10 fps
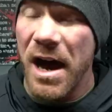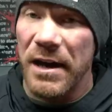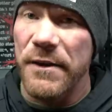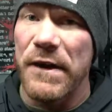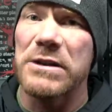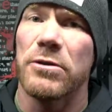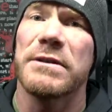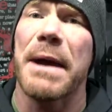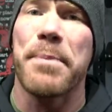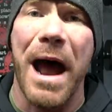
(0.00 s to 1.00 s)
unconventional
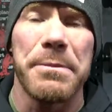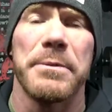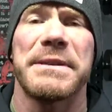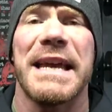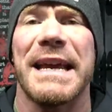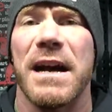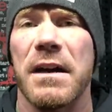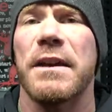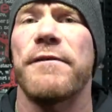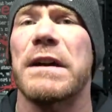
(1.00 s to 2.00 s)
problems take
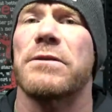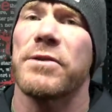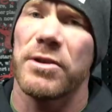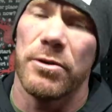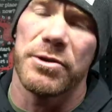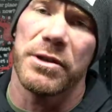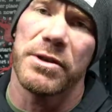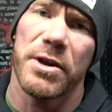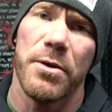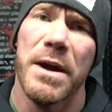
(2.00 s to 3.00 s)
unconventional
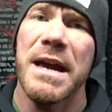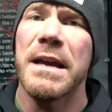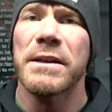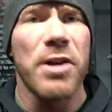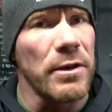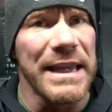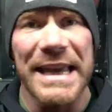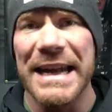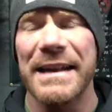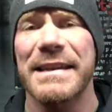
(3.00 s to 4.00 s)
solutions. So start
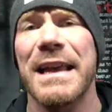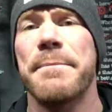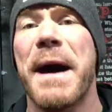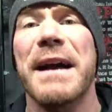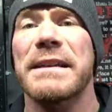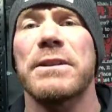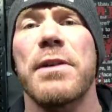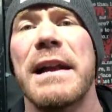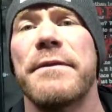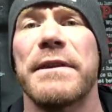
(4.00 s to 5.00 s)
thinking outside the box and
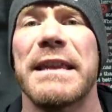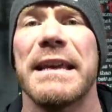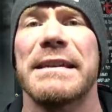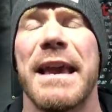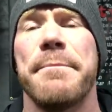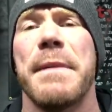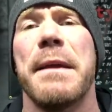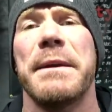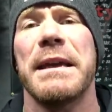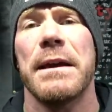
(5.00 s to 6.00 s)
try different things, and
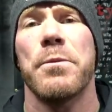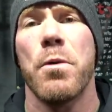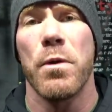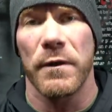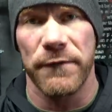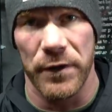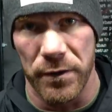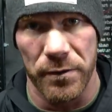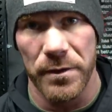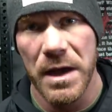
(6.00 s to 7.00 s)
maybe it will work for
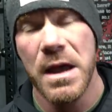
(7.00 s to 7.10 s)
you.